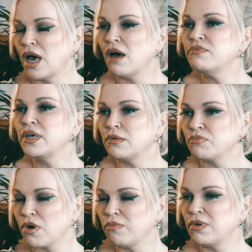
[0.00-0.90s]
having the
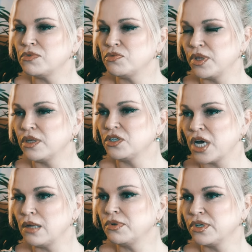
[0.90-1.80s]
problems with the
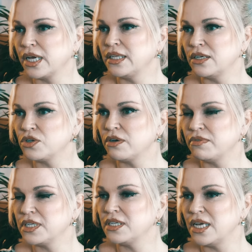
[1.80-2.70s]
child protecting
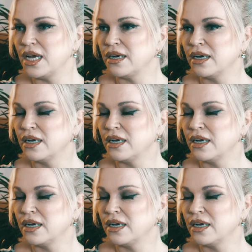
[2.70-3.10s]
services here.